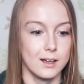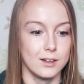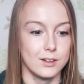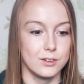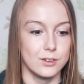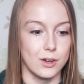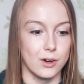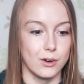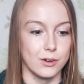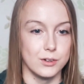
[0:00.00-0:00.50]

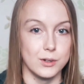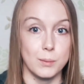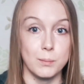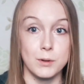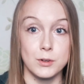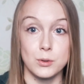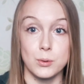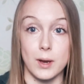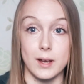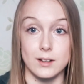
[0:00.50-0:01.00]
So, number
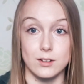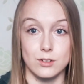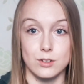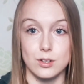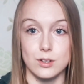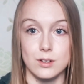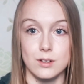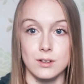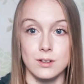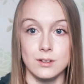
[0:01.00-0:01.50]

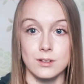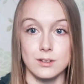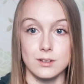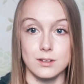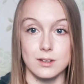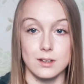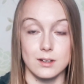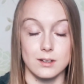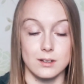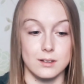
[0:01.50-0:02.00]

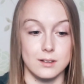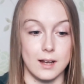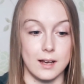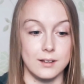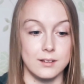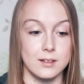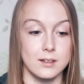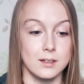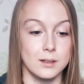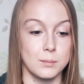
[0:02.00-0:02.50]
22s,
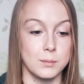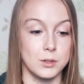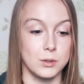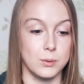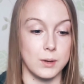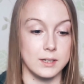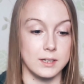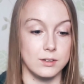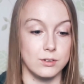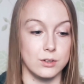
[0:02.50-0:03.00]
destiny number
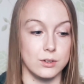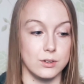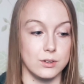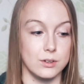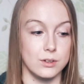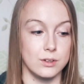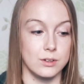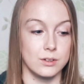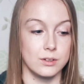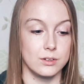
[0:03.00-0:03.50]

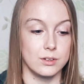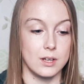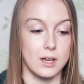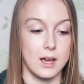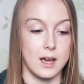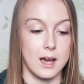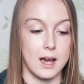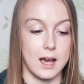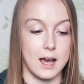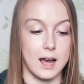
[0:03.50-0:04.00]
22s
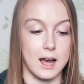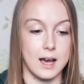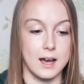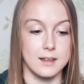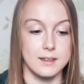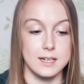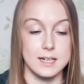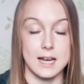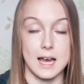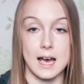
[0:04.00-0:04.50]
are
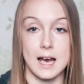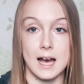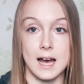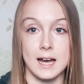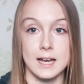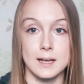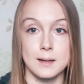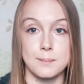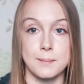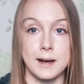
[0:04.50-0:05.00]
the
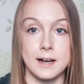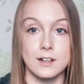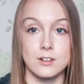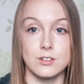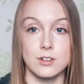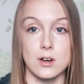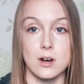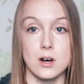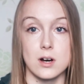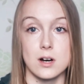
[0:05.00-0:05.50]
higher
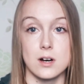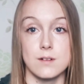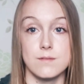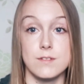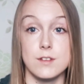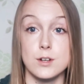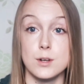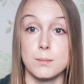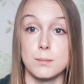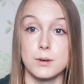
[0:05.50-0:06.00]
match of
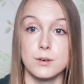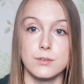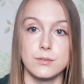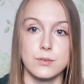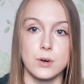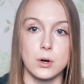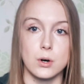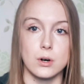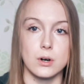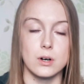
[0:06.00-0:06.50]
the number
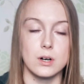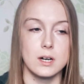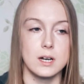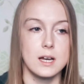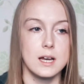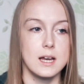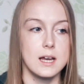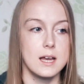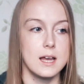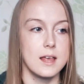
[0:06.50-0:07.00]
four.
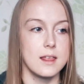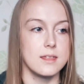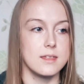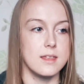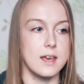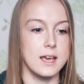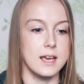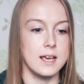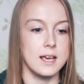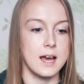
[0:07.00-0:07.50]

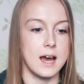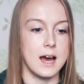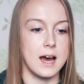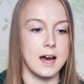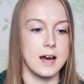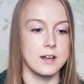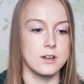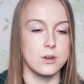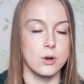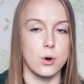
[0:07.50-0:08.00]
They
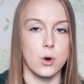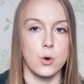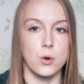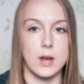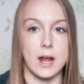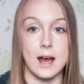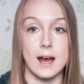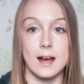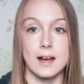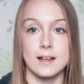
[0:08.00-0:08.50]
are known
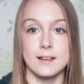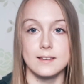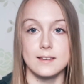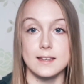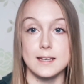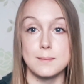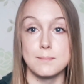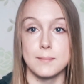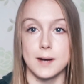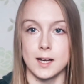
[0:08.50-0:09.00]
as
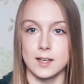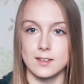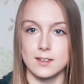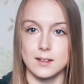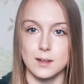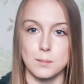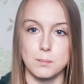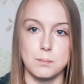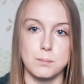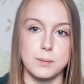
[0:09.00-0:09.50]
the
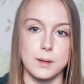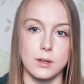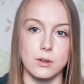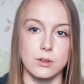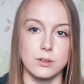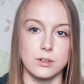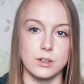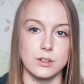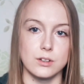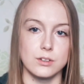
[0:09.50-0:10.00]
master
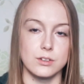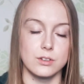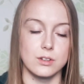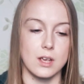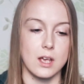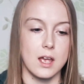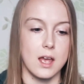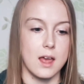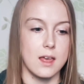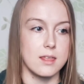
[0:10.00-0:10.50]
builders.
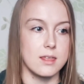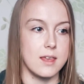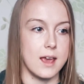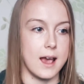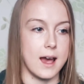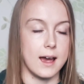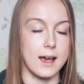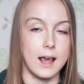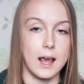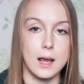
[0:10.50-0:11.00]
They
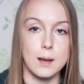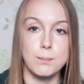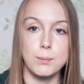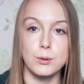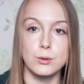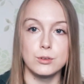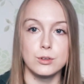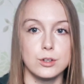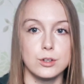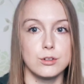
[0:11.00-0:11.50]
are
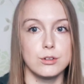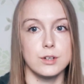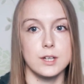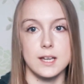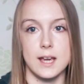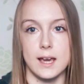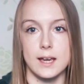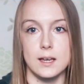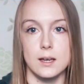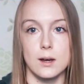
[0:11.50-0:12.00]
able
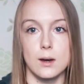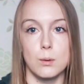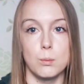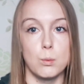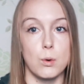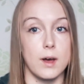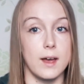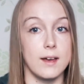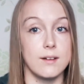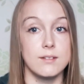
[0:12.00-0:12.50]
create
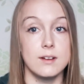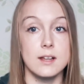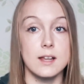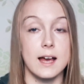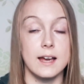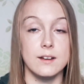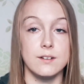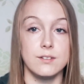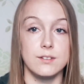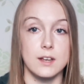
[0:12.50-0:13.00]
whatever
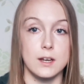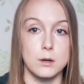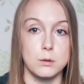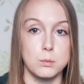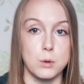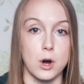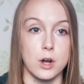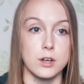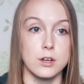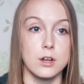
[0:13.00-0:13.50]
life they
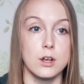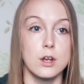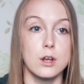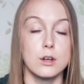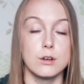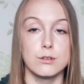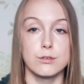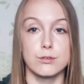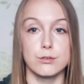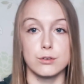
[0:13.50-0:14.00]
want
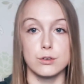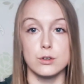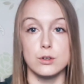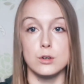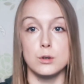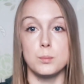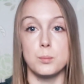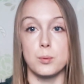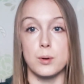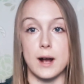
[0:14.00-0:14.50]

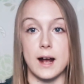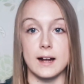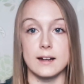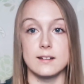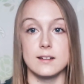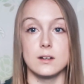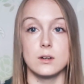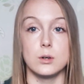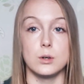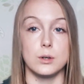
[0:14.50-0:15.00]
through
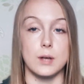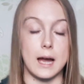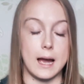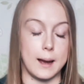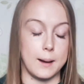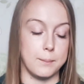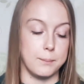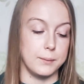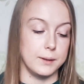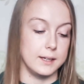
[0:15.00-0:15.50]
practical
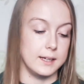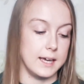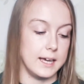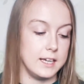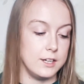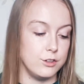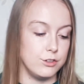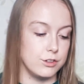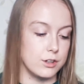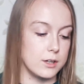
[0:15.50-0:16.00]

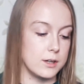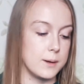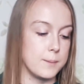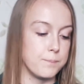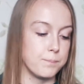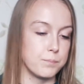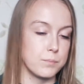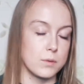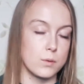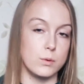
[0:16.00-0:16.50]
application,
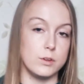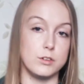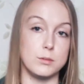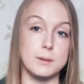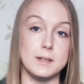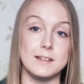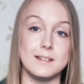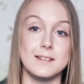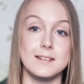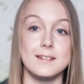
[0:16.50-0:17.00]
which
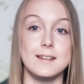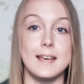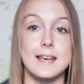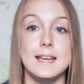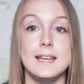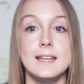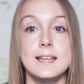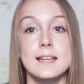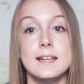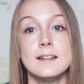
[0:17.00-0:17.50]
means
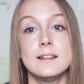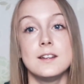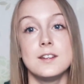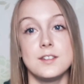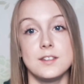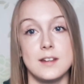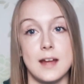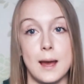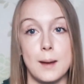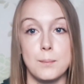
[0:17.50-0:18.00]
taking the
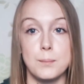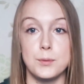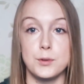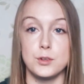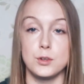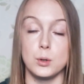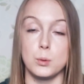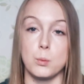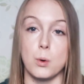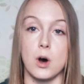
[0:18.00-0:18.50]
steps
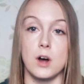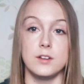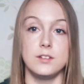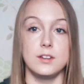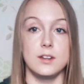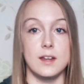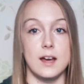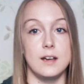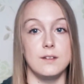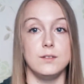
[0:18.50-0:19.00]
towards
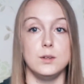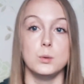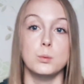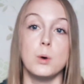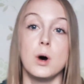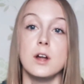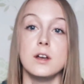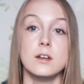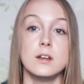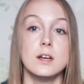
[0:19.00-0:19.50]
the life you
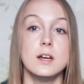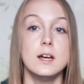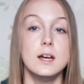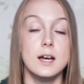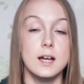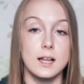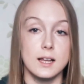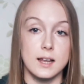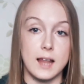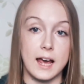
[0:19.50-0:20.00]
want
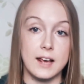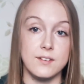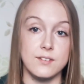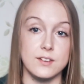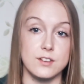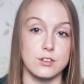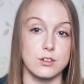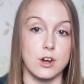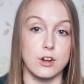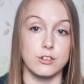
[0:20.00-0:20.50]
life
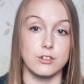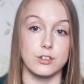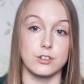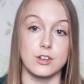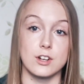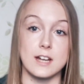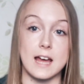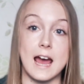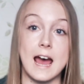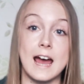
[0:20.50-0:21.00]
is not just
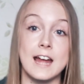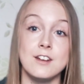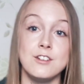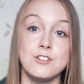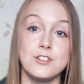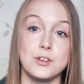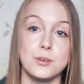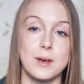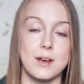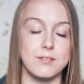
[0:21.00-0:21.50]
going to
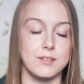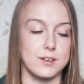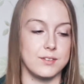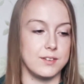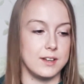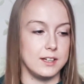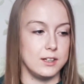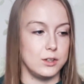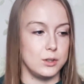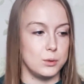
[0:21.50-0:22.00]
hand you
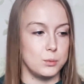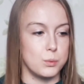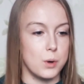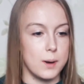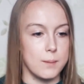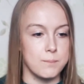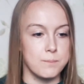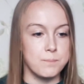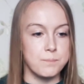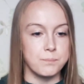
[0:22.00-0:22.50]
everything you
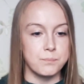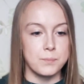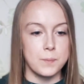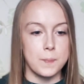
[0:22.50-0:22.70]
want.